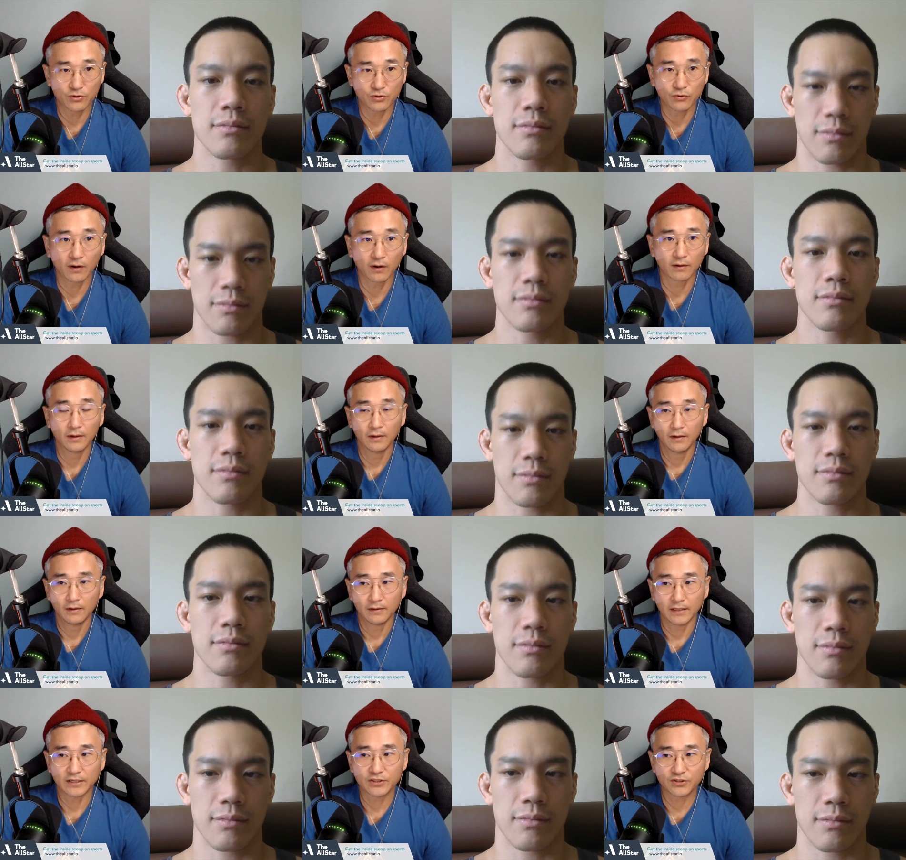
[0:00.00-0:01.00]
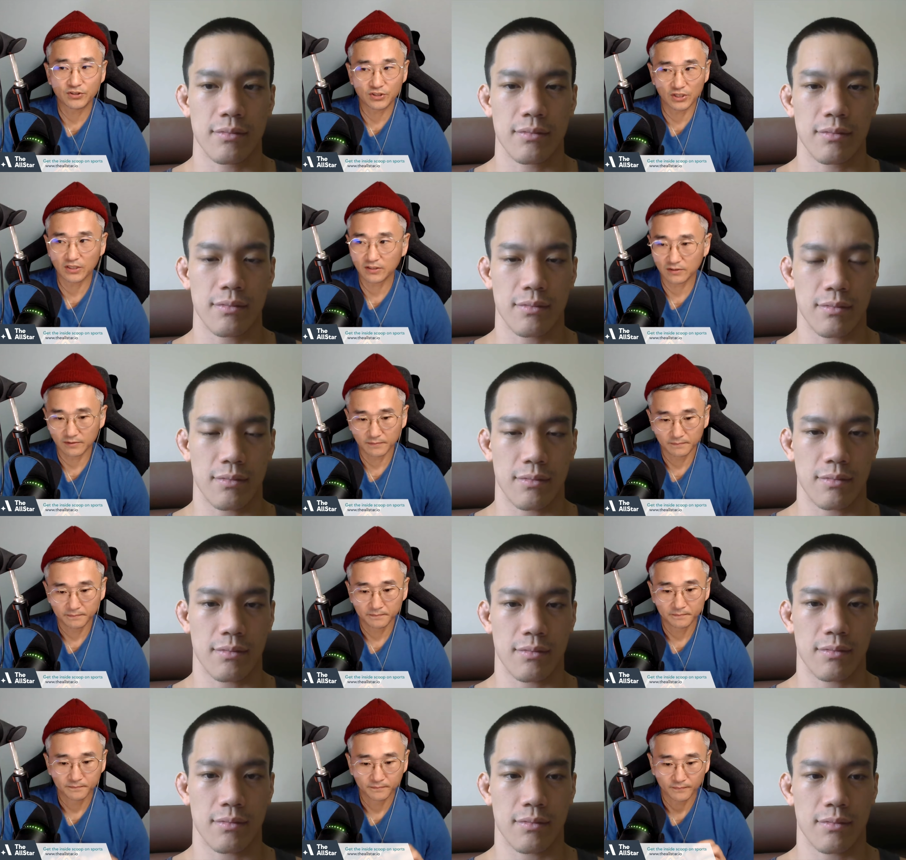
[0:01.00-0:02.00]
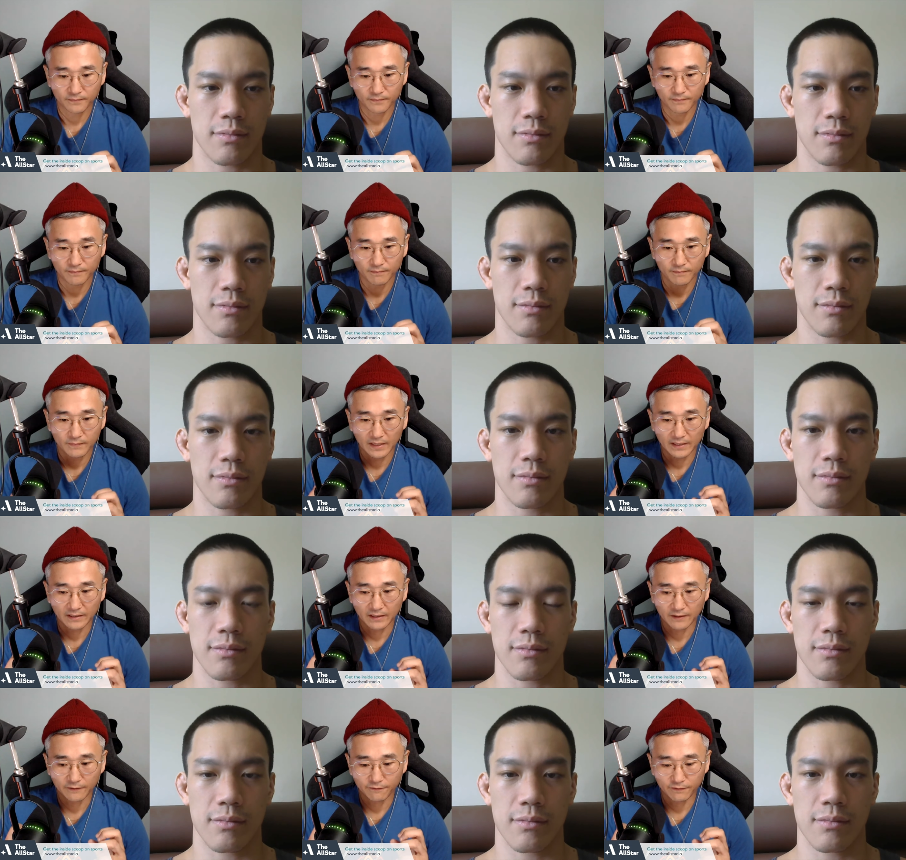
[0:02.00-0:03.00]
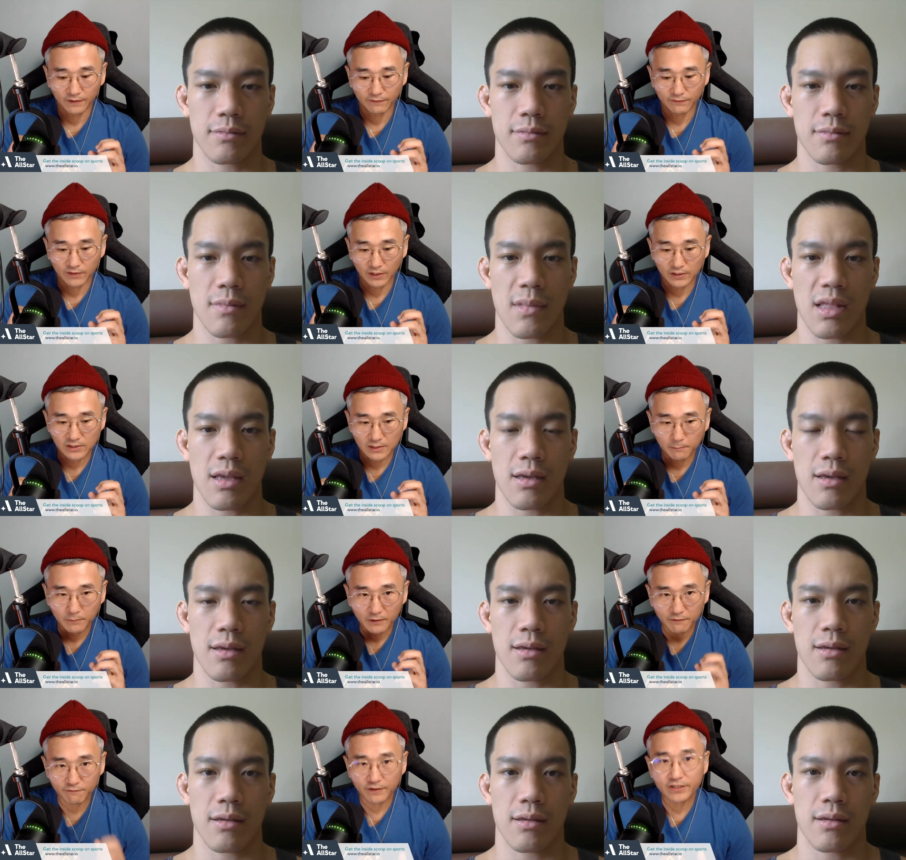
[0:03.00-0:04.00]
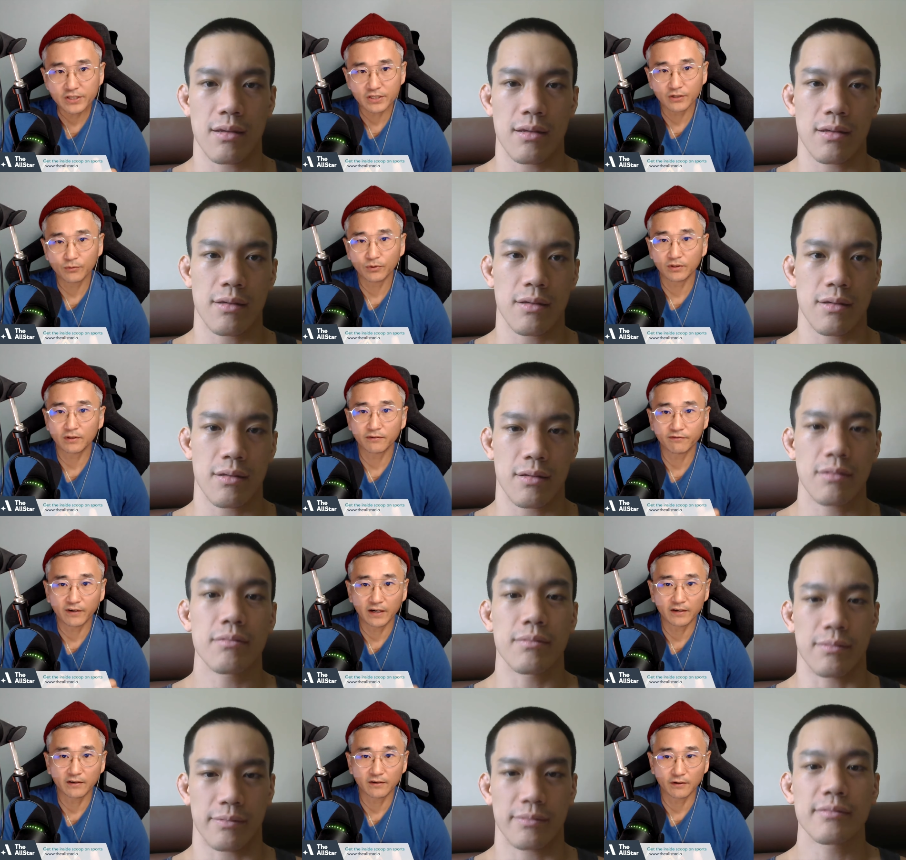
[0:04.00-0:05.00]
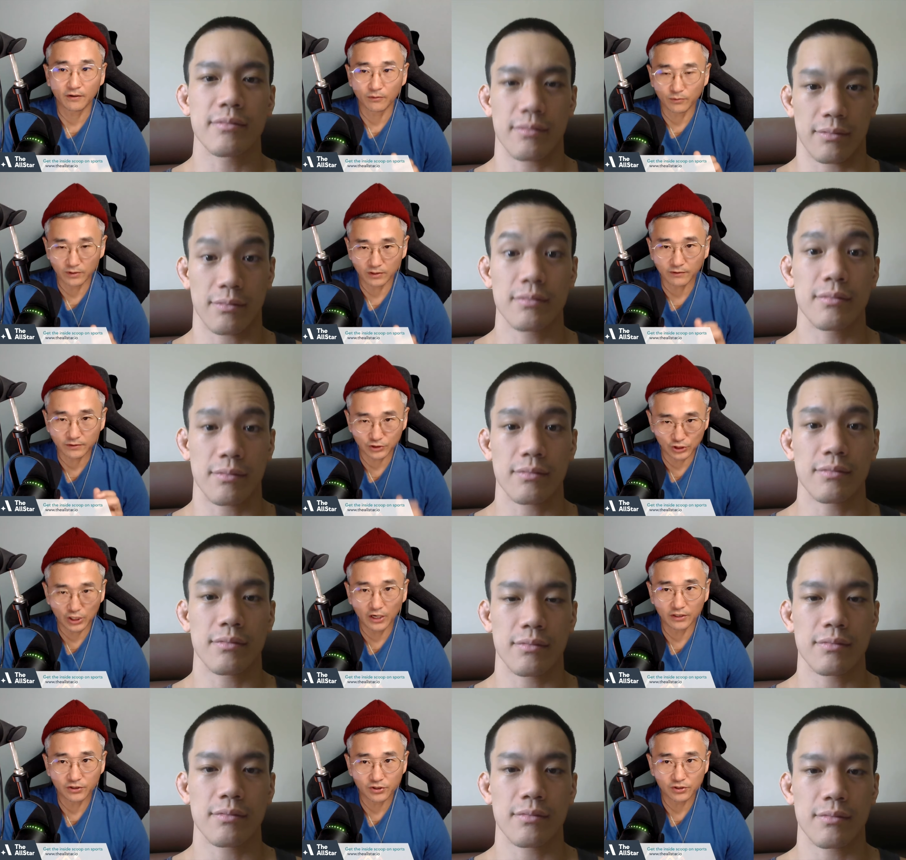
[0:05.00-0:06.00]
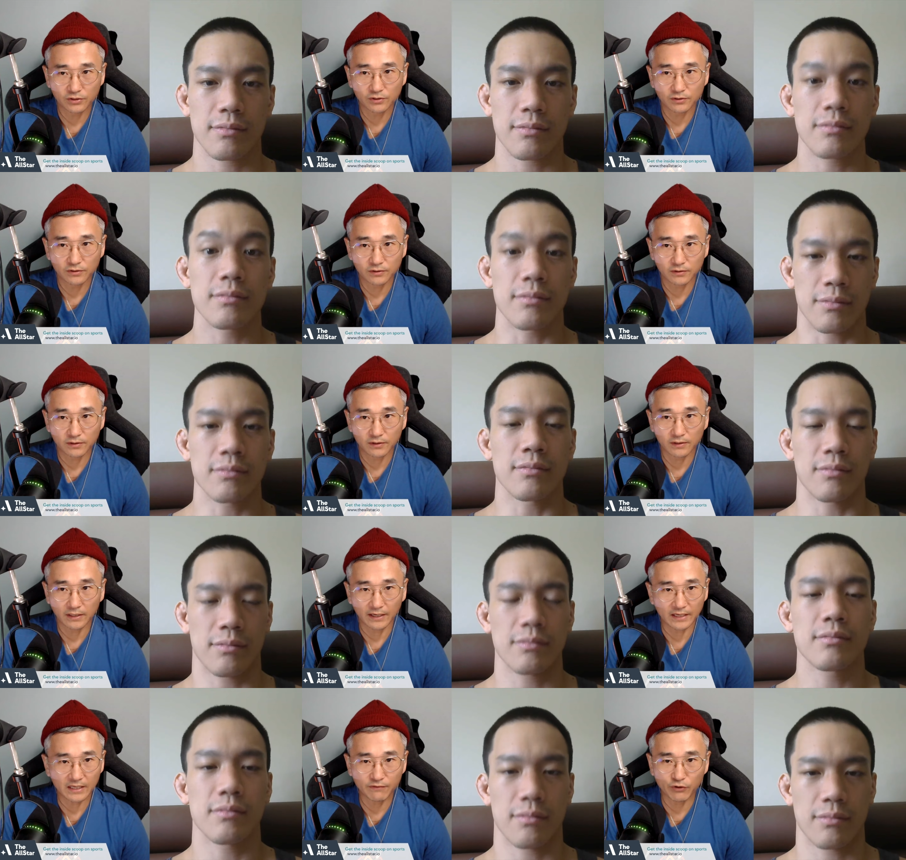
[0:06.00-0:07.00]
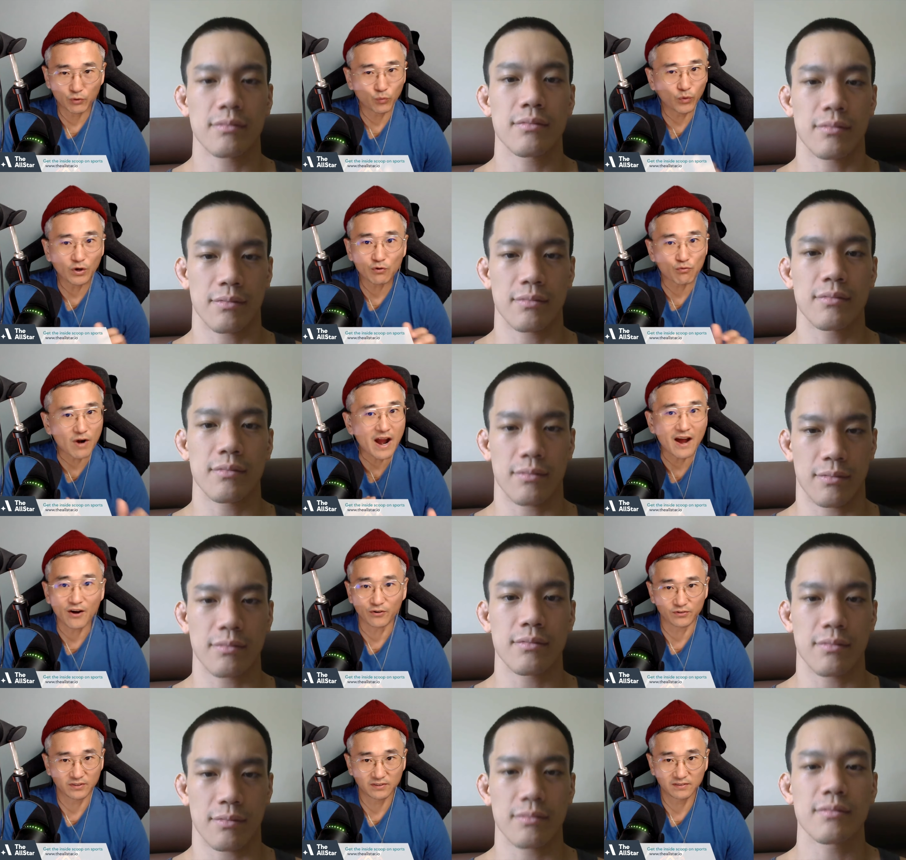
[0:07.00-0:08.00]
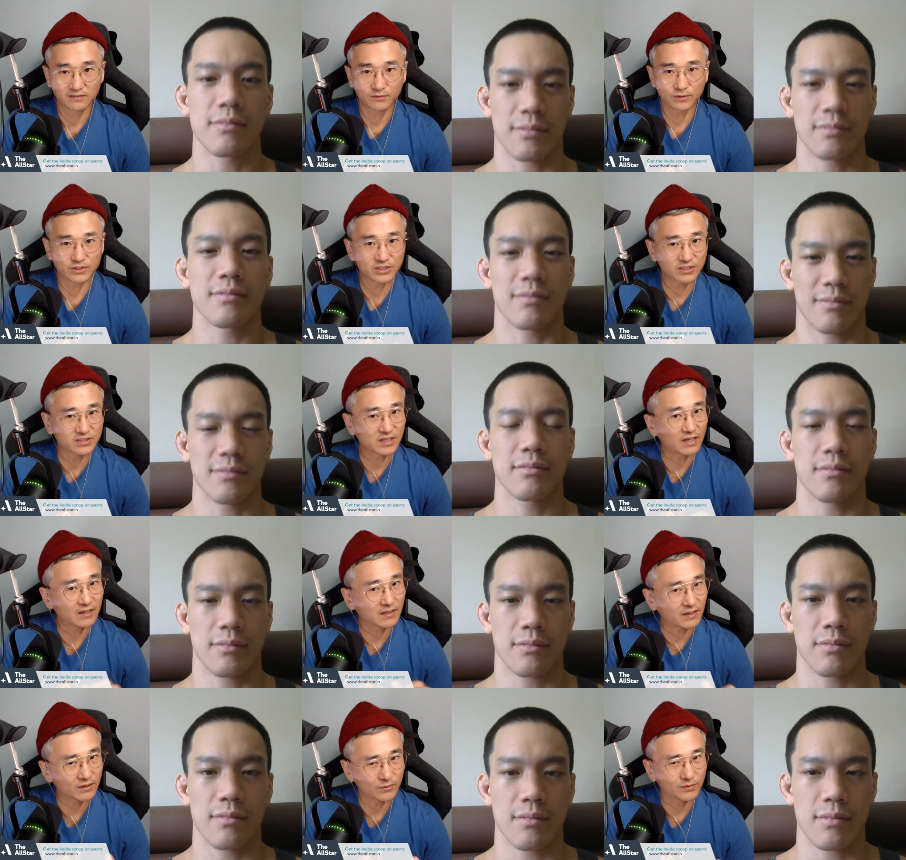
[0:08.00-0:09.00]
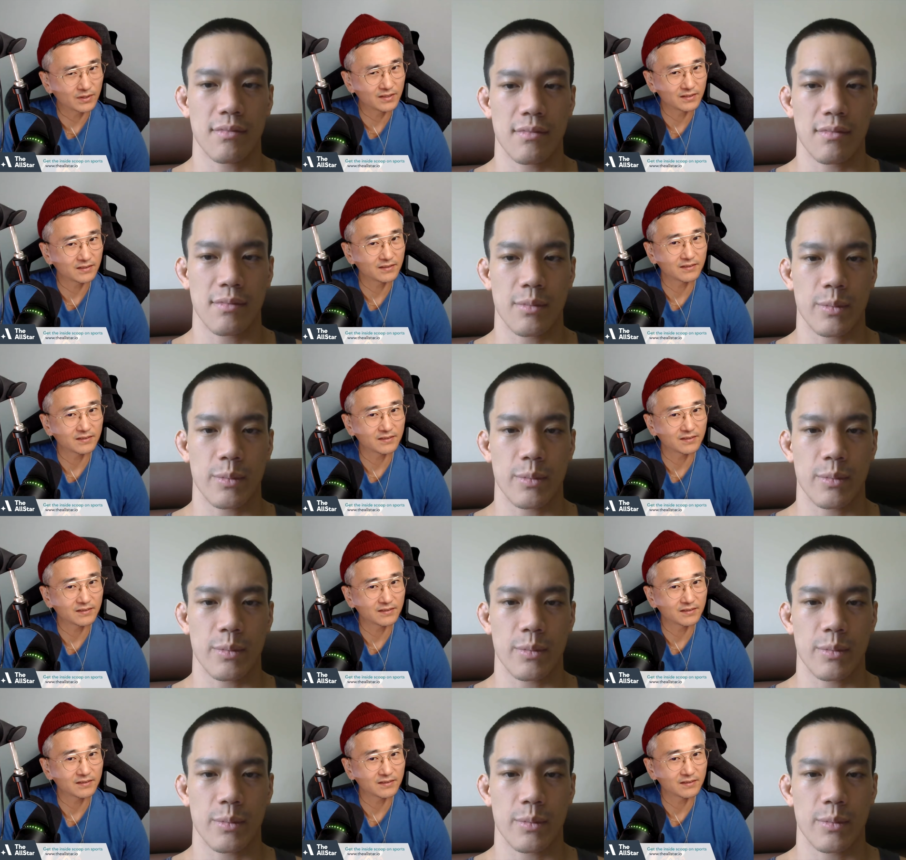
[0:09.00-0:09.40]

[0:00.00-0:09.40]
Speaker 1: are. They should just like if if there's something fishy with the fighter or with the judge, mm. like even one round was just kind of like what